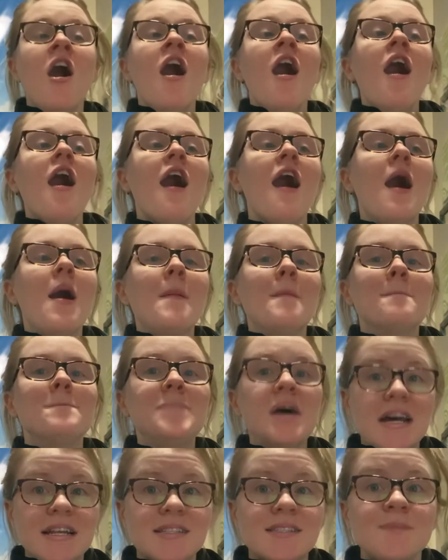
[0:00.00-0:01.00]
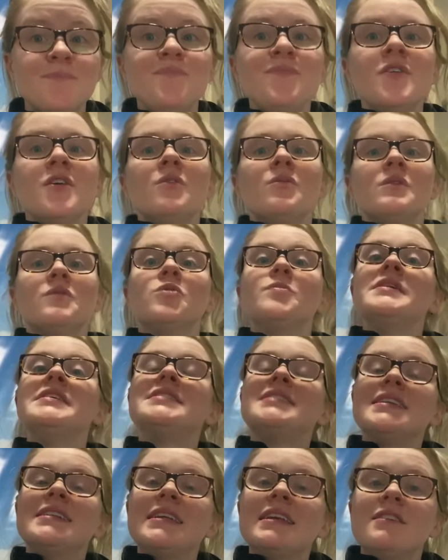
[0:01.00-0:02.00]
But we will be
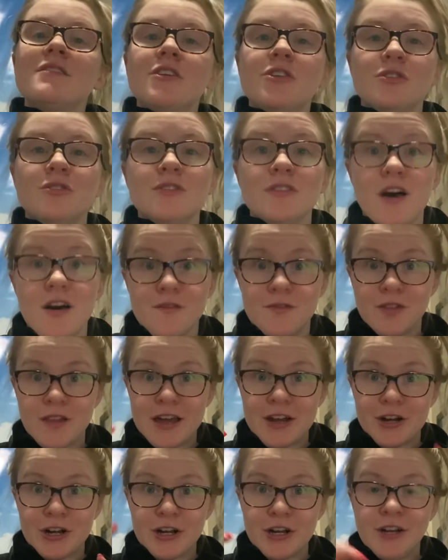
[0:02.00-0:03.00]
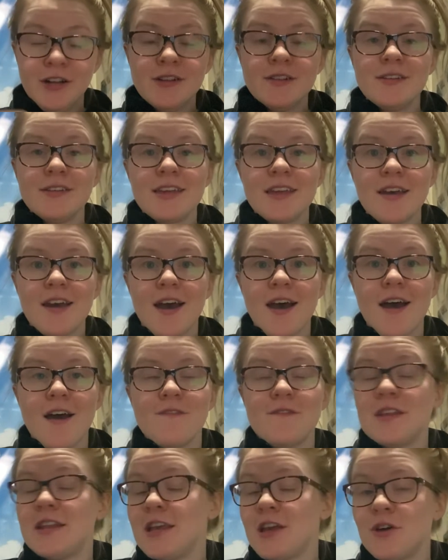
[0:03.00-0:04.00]
sending little love letter
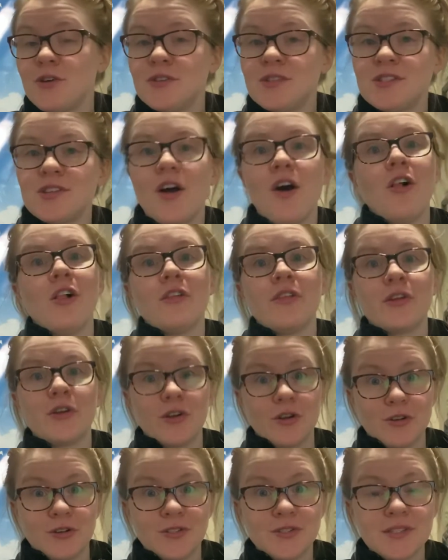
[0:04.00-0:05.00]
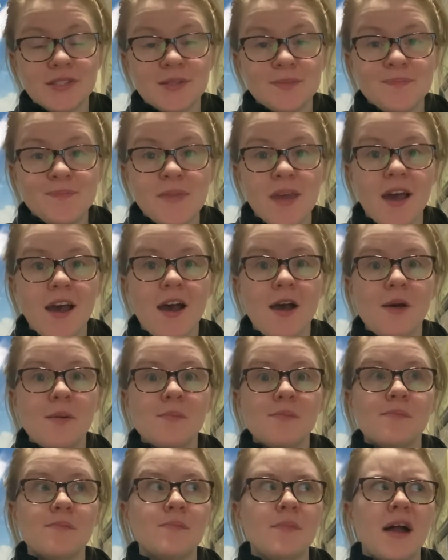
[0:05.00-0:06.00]
videos to all of the girls,
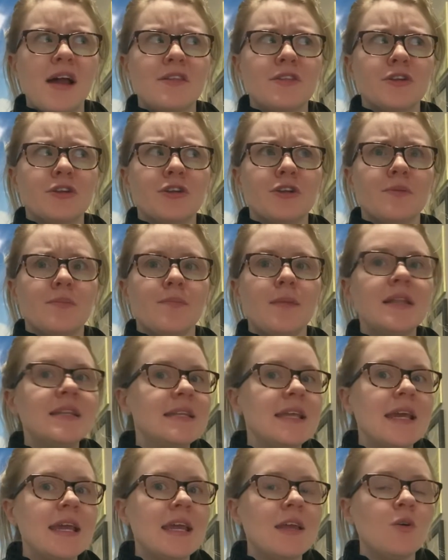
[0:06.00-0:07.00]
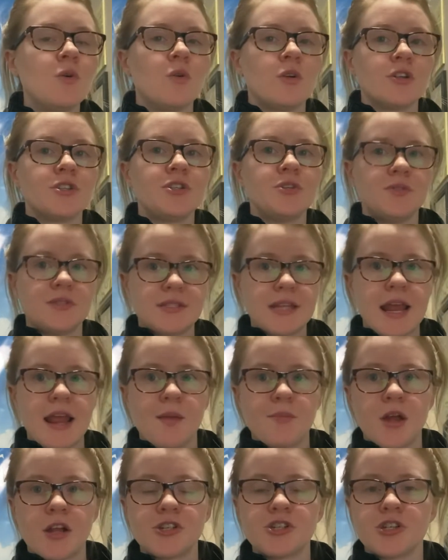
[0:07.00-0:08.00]
either Monday or Tuesday.
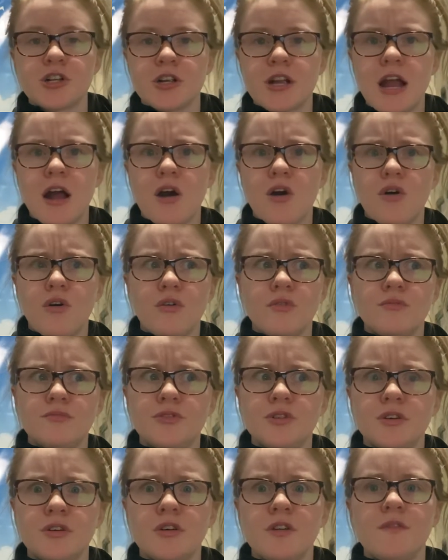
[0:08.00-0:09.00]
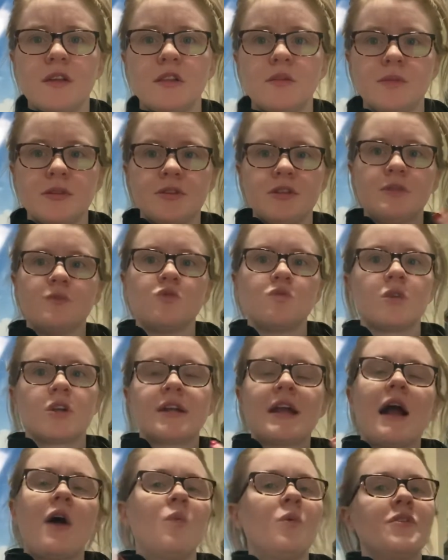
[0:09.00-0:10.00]
I'm not sure how the availability will work
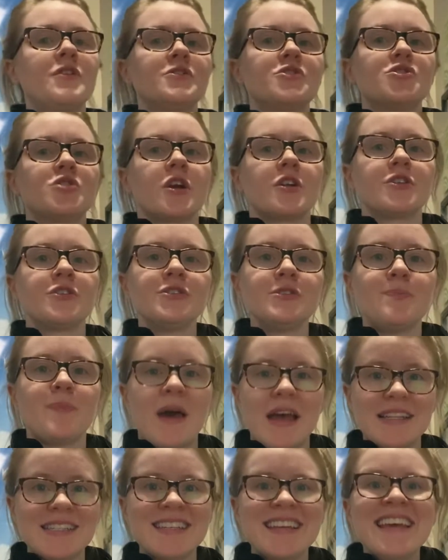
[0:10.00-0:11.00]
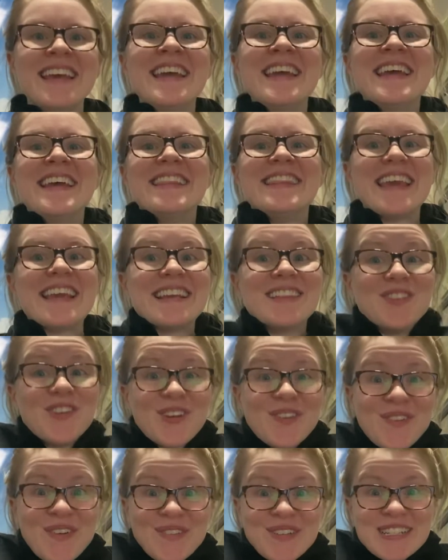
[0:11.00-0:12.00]
out with instructors, but they can
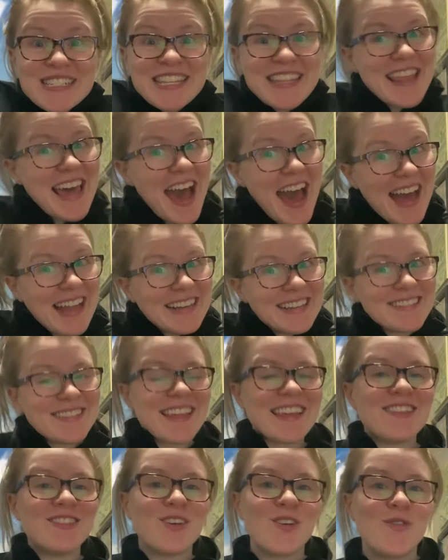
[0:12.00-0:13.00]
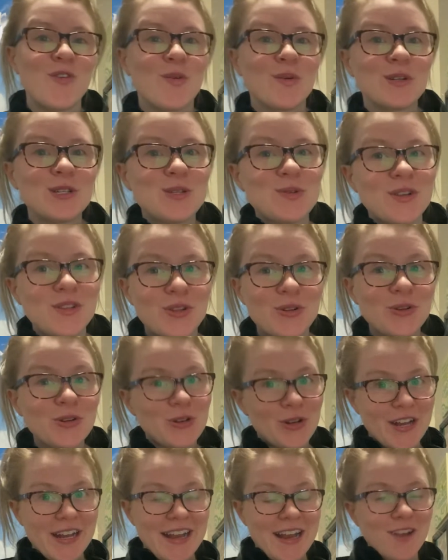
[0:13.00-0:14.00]
look forward to that. They can look forward to a little
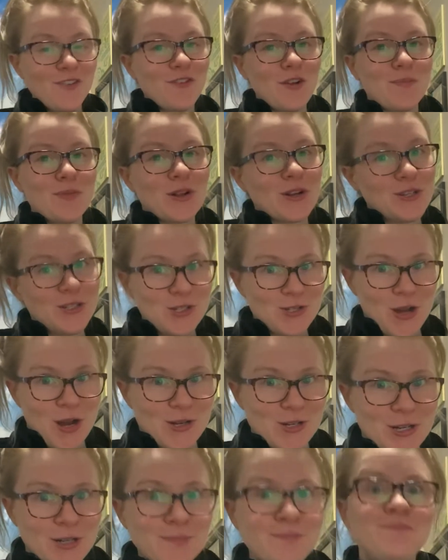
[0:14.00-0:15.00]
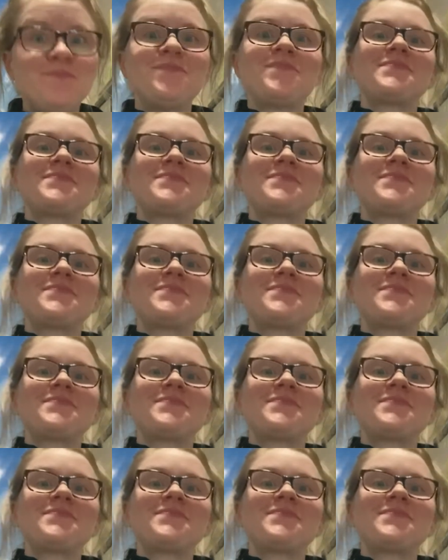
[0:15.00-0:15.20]
greeting from their instructor.